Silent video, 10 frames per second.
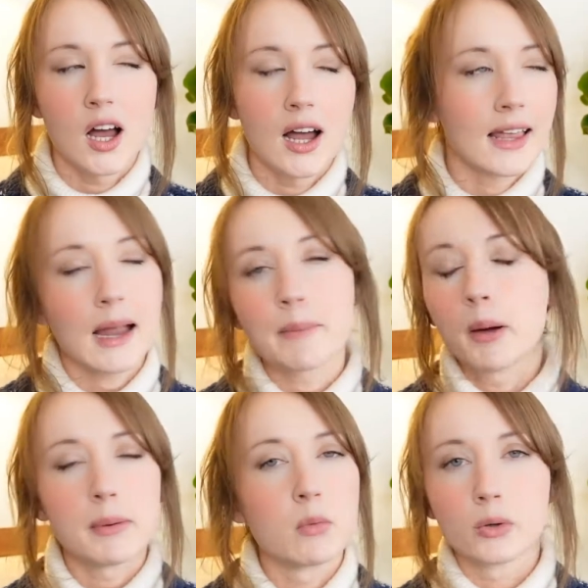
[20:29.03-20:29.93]
like, I
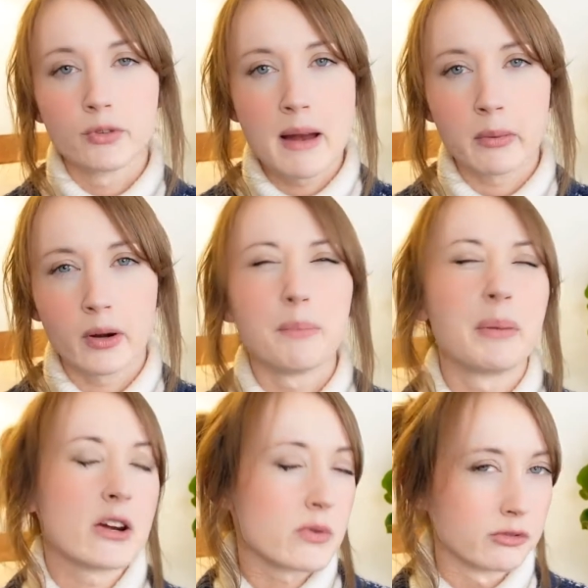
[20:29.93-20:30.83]
probably would remember it, but
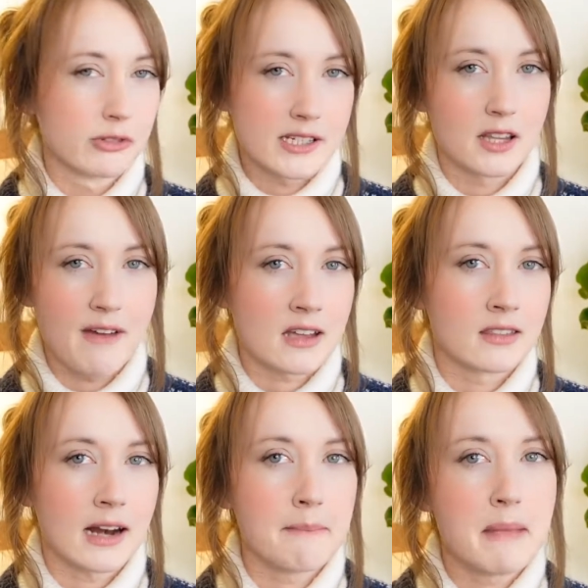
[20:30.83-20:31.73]
I don't want to risk the fact that
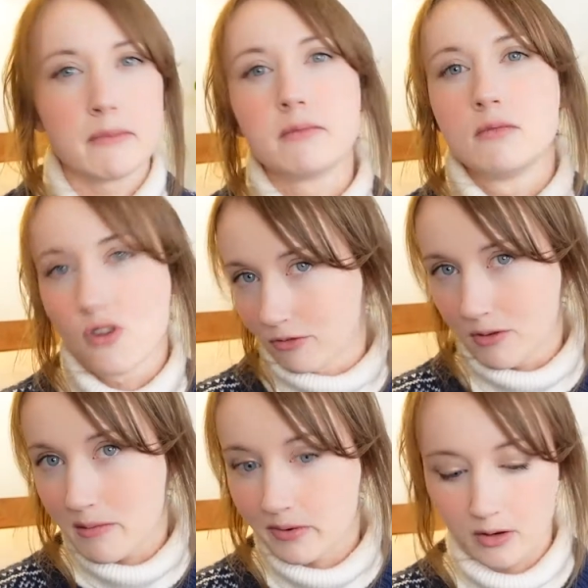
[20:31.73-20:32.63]
I may not
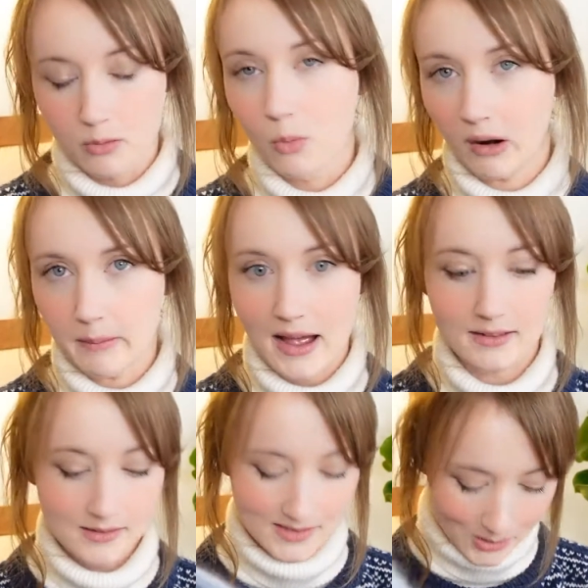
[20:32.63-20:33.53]
remember where I'm at.
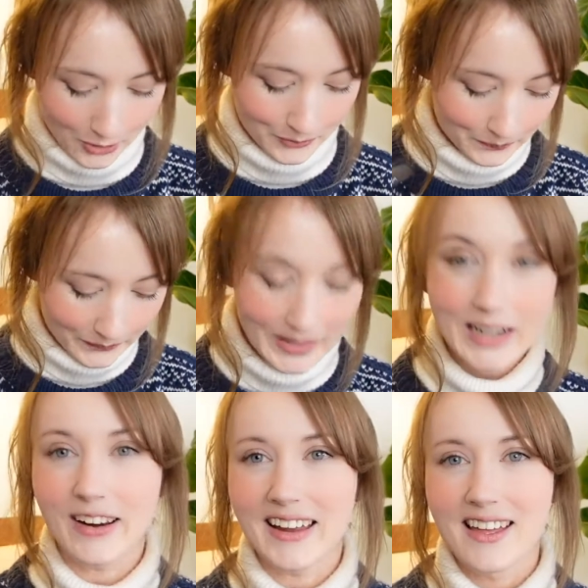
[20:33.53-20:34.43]
So
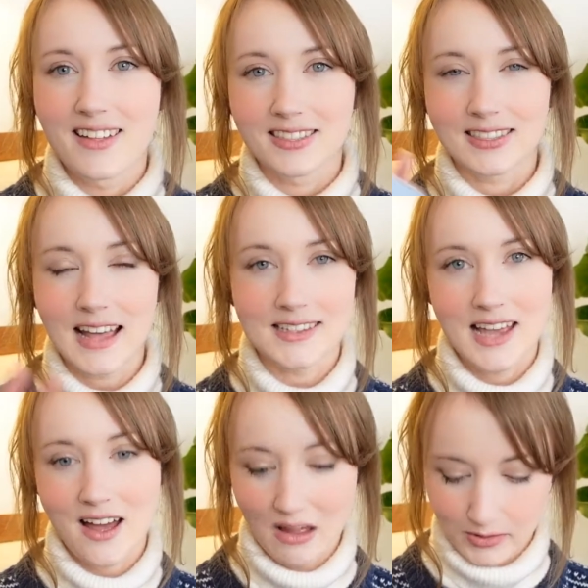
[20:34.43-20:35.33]
anyway, that's
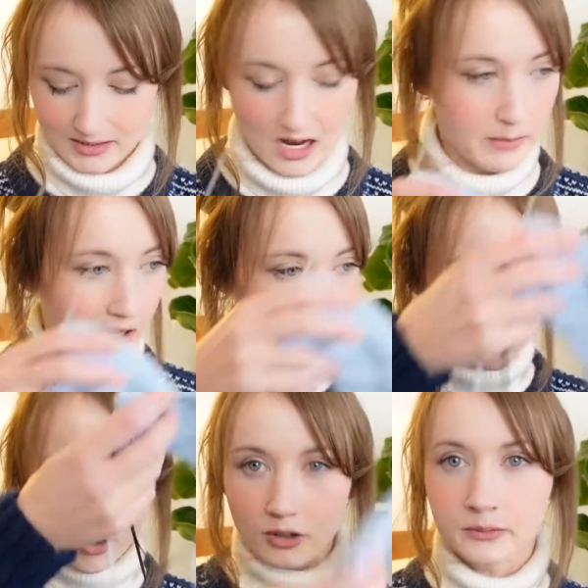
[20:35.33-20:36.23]
how that one's coming
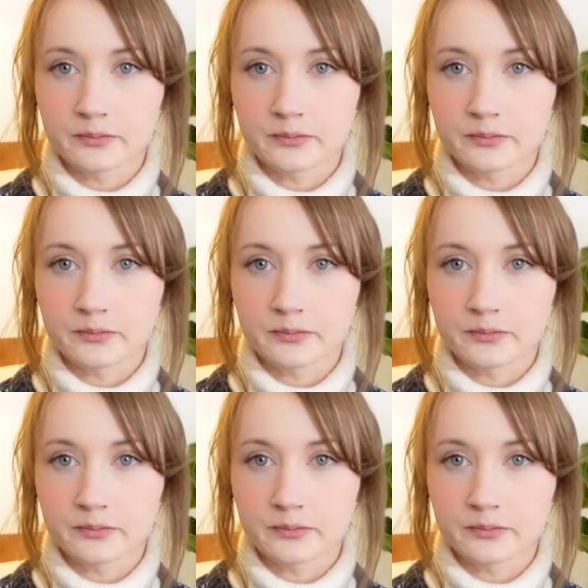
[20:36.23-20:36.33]
along.